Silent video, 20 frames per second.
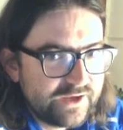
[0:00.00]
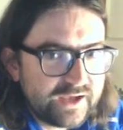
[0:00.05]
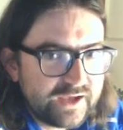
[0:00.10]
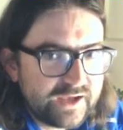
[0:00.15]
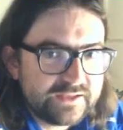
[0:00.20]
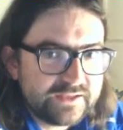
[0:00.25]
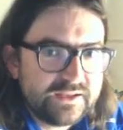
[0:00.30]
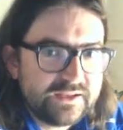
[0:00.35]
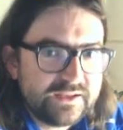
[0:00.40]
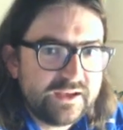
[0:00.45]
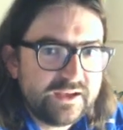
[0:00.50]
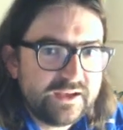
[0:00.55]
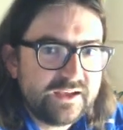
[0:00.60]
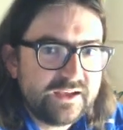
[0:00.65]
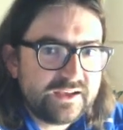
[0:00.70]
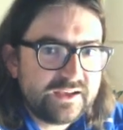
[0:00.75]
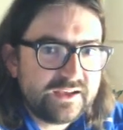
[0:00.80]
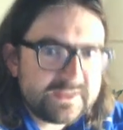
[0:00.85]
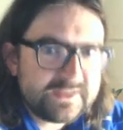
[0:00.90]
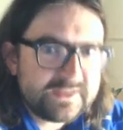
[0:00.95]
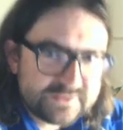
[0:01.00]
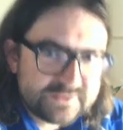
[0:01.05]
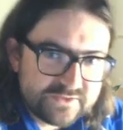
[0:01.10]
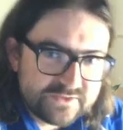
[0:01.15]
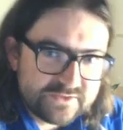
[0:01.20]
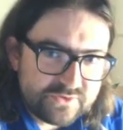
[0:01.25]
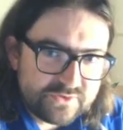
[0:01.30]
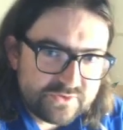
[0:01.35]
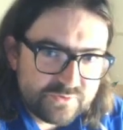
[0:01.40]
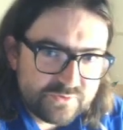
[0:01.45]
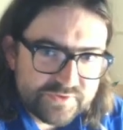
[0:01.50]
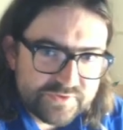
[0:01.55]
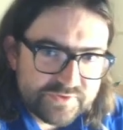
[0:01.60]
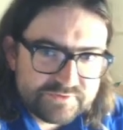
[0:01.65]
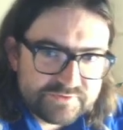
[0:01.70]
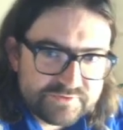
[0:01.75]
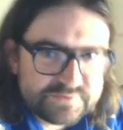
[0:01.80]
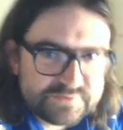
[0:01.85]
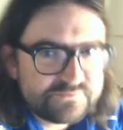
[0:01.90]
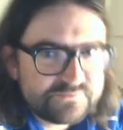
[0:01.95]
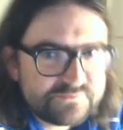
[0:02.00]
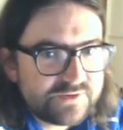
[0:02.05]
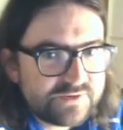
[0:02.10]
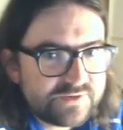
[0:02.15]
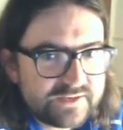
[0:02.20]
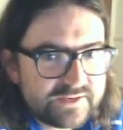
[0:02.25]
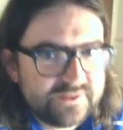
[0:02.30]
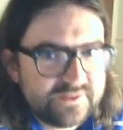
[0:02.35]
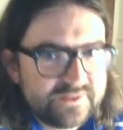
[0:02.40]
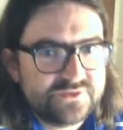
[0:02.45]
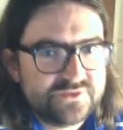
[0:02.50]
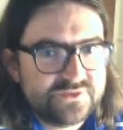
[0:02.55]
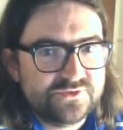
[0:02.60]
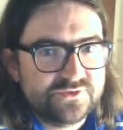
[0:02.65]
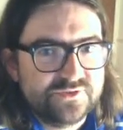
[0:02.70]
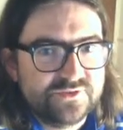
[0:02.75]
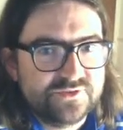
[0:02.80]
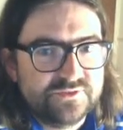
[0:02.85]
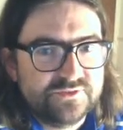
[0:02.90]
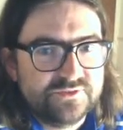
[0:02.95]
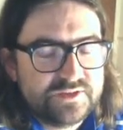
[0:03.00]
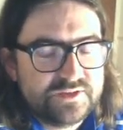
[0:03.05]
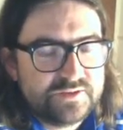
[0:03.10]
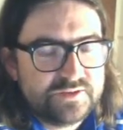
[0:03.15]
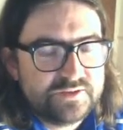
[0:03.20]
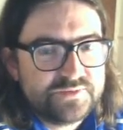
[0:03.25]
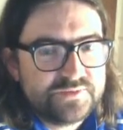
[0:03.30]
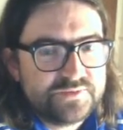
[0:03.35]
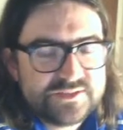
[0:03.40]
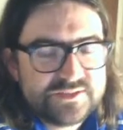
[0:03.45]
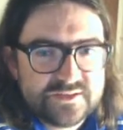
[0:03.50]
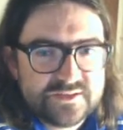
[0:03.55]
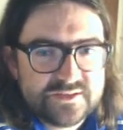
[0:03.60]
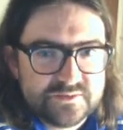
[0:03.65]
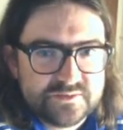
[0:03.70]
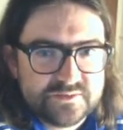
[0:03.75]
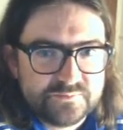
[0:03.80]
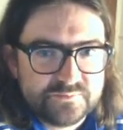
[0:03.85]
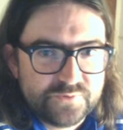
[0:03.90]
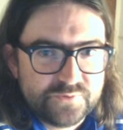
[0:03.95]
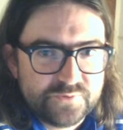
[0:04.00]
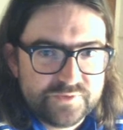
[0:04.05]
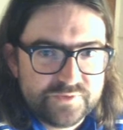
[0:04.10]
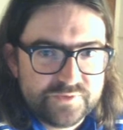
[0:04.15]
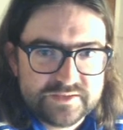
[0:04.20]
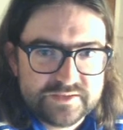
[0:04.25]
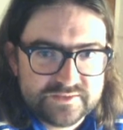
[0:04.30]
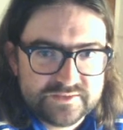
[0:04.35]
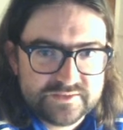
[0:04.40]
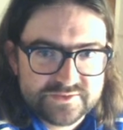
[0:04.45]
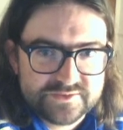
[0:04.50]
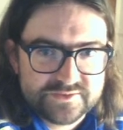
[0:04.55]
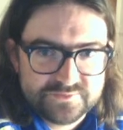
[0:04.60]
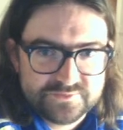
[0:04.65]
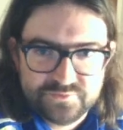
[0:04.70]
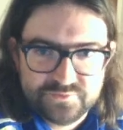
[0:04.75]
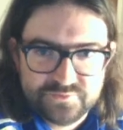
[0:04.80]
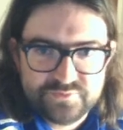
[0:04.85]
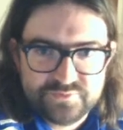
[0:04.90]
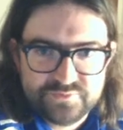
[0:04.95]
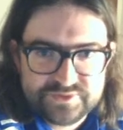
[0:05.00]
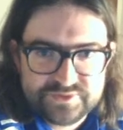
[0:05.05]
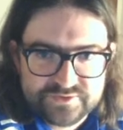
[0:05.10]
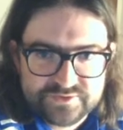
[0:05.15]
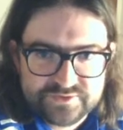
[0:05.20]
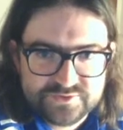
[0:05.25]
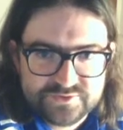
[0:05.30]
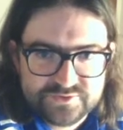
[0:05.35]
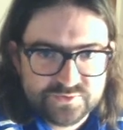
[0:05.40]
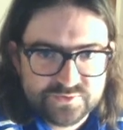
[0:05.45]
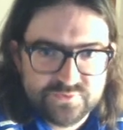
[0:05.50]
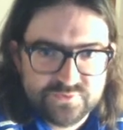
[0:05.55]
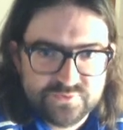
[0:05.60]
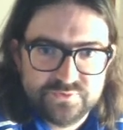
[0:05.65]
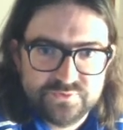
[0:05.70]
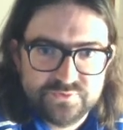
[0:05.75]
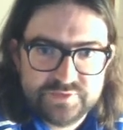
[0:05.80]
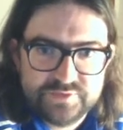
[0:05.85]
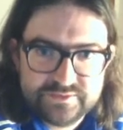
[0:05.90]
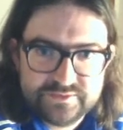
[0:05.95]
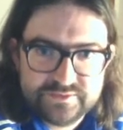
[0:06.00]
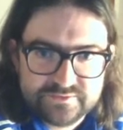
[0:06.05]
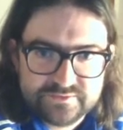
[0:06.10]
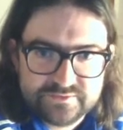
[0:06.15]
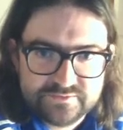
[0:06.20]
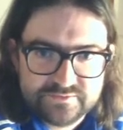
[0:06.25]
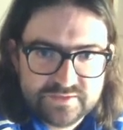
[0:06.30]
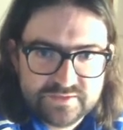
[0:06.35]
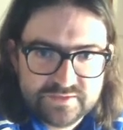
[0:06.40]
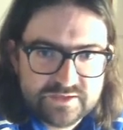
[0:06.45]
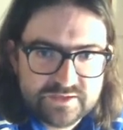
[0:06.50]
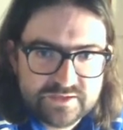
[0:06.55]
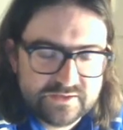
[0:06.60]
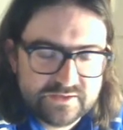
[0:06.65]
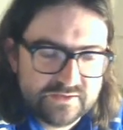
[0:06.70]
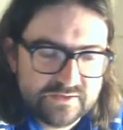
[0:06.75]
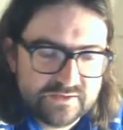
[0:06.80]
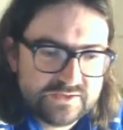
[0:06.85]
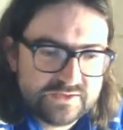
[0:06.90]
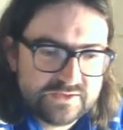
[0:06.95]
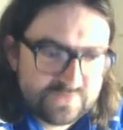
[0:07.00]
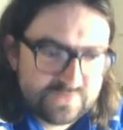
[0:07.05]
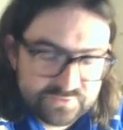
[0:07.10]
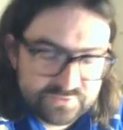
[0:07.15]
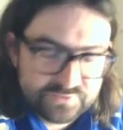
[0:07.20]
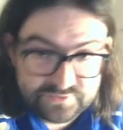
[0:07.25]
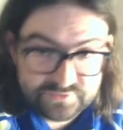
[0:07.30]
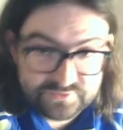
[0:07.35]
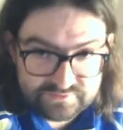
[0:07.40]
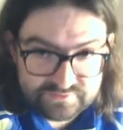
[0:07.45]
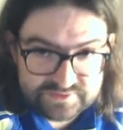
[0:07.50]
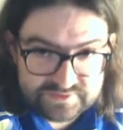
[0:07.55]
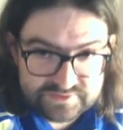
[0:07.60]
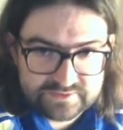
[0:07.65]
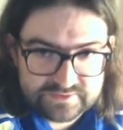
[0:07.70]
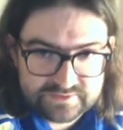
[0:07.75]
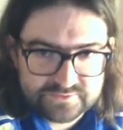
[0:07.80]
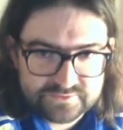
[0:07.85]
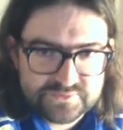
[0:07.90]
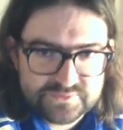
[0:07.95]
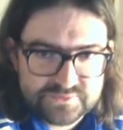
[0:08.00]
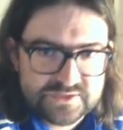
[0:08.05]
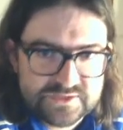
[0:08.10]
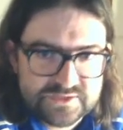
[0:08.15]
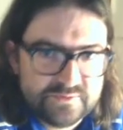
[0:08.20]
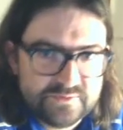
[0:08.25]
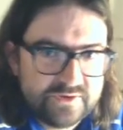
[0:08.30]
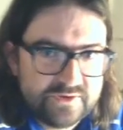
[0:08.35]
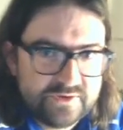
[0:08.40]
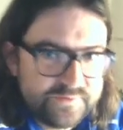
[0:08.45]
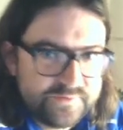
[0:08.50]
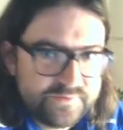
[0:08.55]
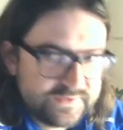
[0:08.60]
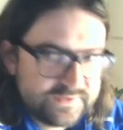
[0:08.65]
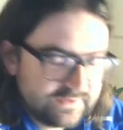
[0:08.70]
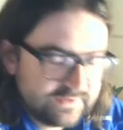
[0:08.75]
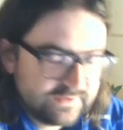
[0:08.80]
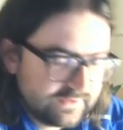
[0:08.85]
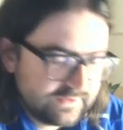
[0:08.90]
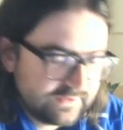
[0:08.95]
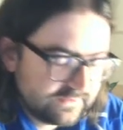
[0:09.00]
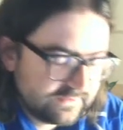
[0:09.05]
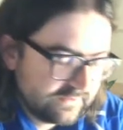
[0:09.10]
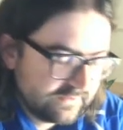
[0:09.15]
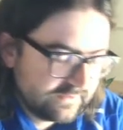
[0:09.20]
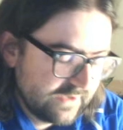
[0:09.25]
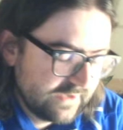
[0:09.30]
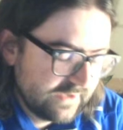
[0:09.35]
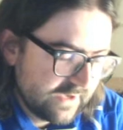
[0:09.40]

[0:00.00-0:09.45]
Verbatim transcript: And and actually, you know what? There isn't really a history, uh, a museum of English or British or London uh, history. Or, sorry, there is a London Museum. I'll come to that later.